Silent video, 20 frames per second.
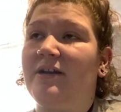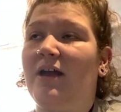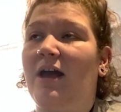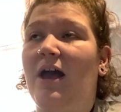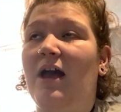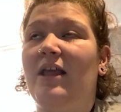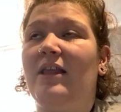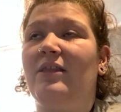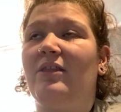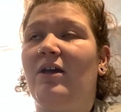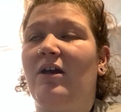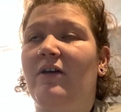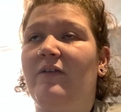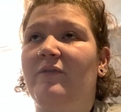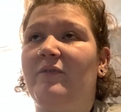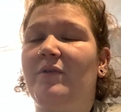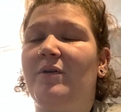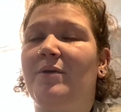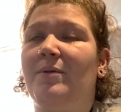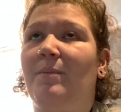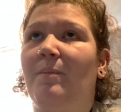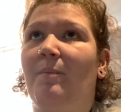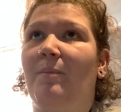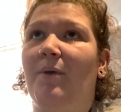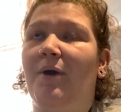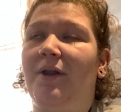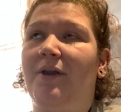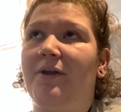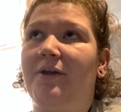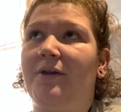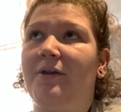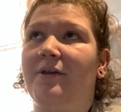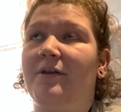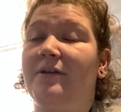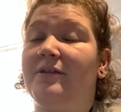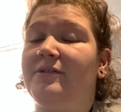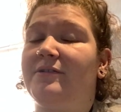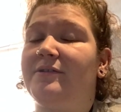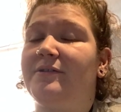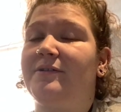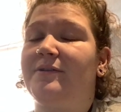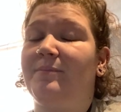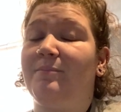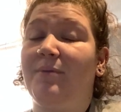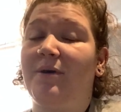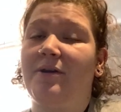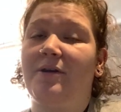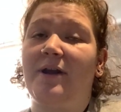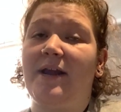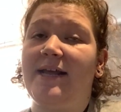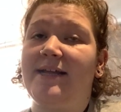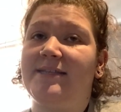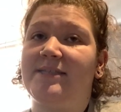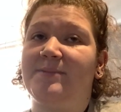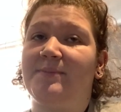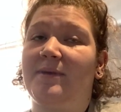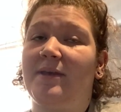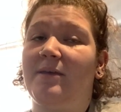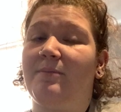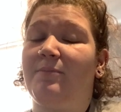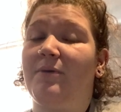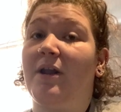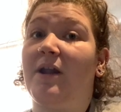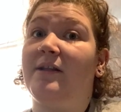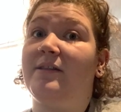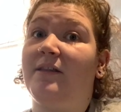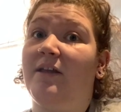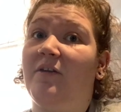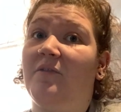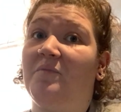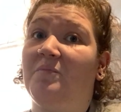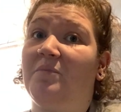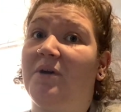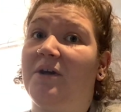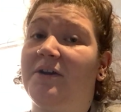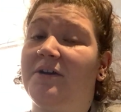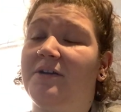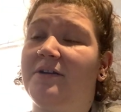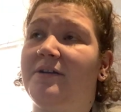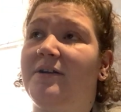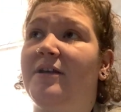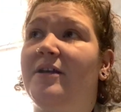I love butter. Butter hates me, but I love butter.